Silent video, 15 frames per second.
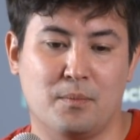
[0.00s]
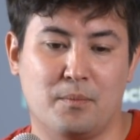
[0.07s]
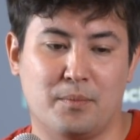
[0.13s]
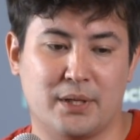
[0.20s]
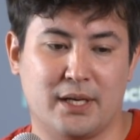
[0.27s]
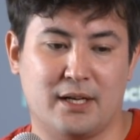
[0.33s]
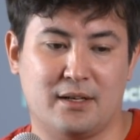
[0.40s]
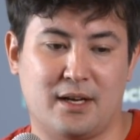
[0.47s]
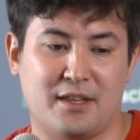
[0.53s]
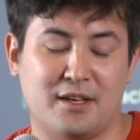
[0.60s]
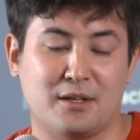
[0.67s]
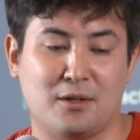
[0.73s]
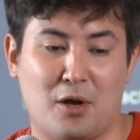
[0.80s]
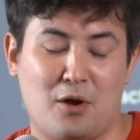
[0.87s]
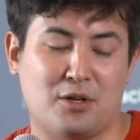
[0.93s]
But yeah, I
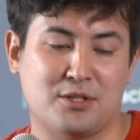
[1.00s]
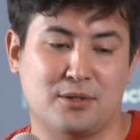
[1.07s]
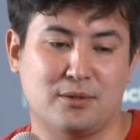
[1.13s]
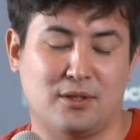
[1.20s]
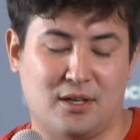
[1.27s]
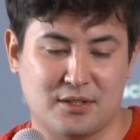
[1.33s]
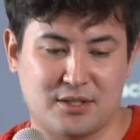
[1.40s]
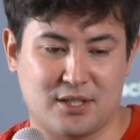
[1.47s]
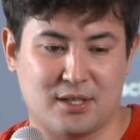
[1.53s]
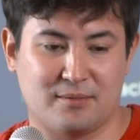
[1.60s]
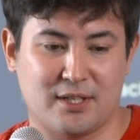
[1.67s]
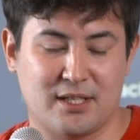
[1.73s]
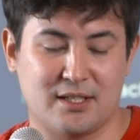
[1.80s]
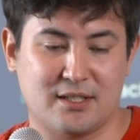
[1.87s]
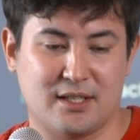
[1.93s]
think also long term,
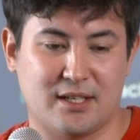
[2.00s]
right,